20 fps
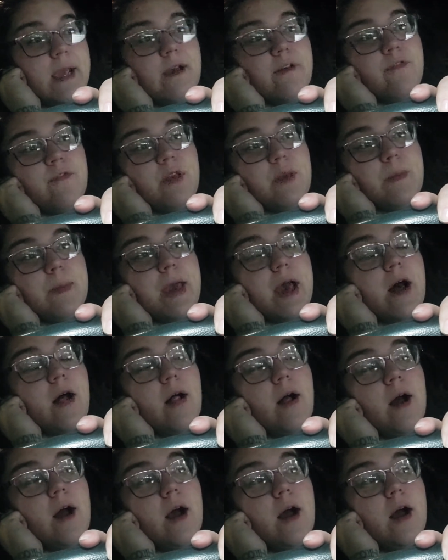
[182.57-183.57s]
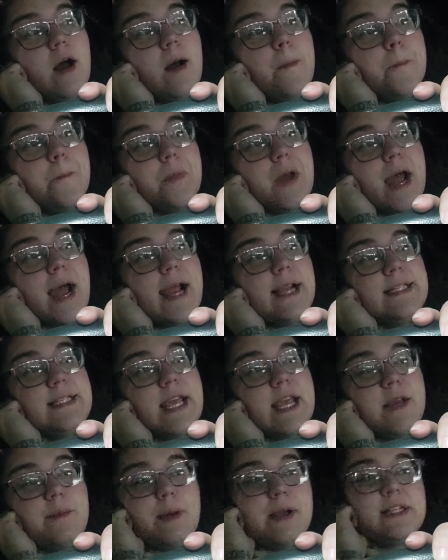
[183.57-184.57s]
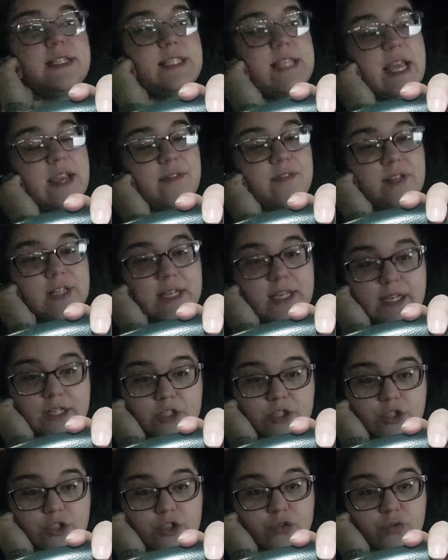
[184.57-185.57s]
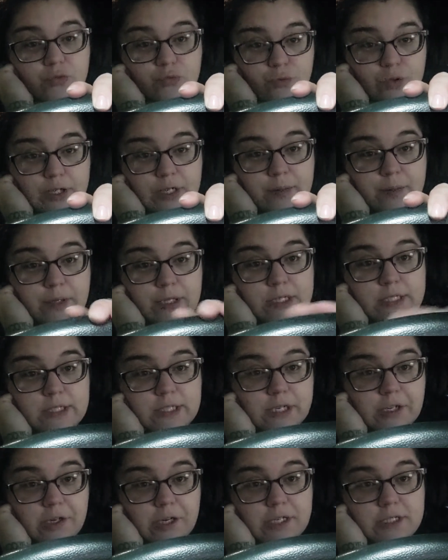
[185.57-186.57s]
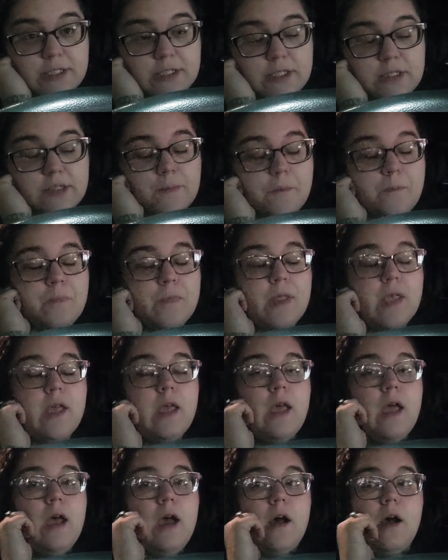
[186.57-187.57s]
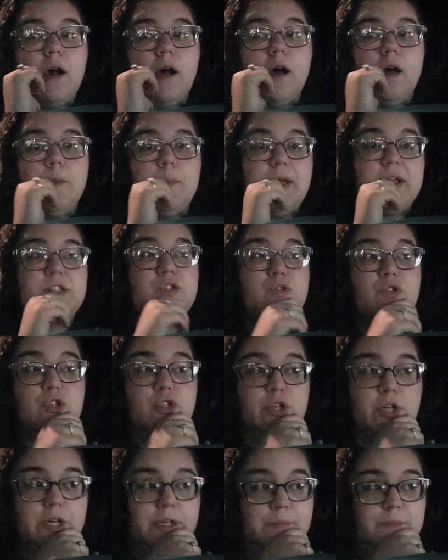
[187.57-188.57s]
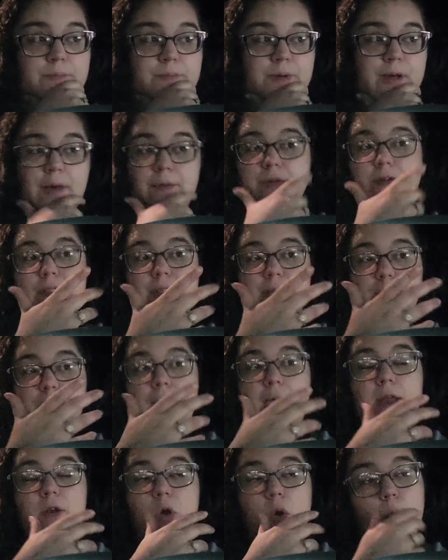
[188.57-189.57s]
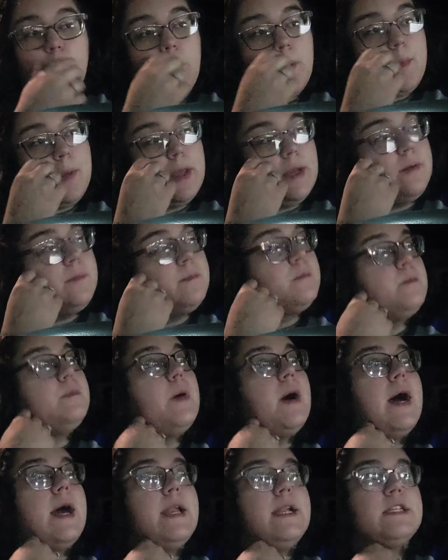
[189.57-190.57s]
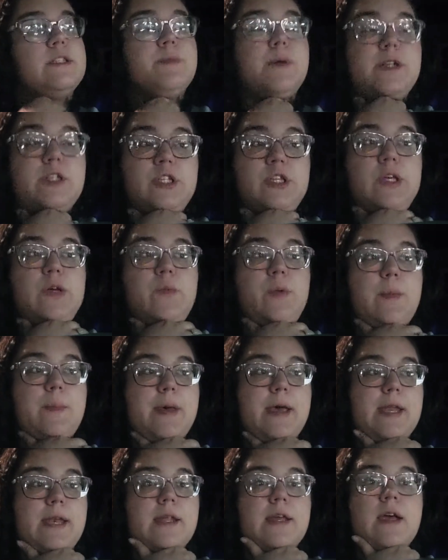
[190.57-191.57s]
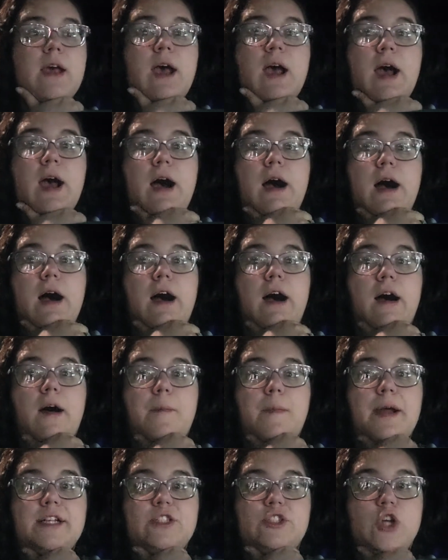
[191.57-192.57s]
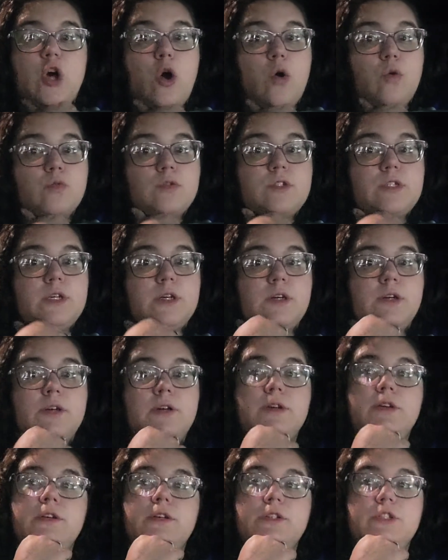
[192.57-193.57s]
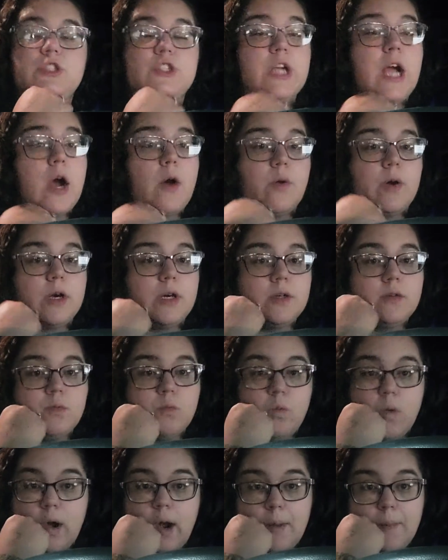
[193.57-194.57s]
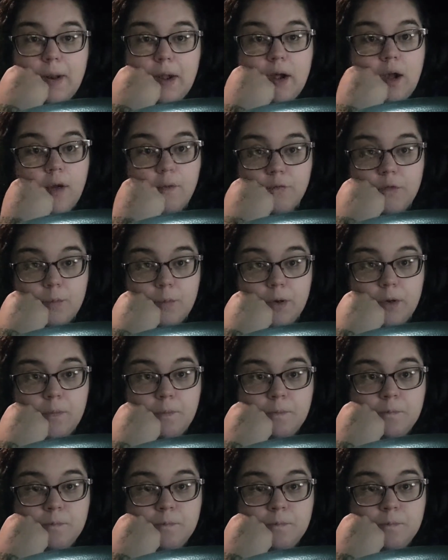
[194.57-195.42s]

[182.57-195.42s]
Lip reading: a female? I take my safety extremely serious, as you should, obviously, man or woman, but especially women. I don't shower where I'm not comfortable.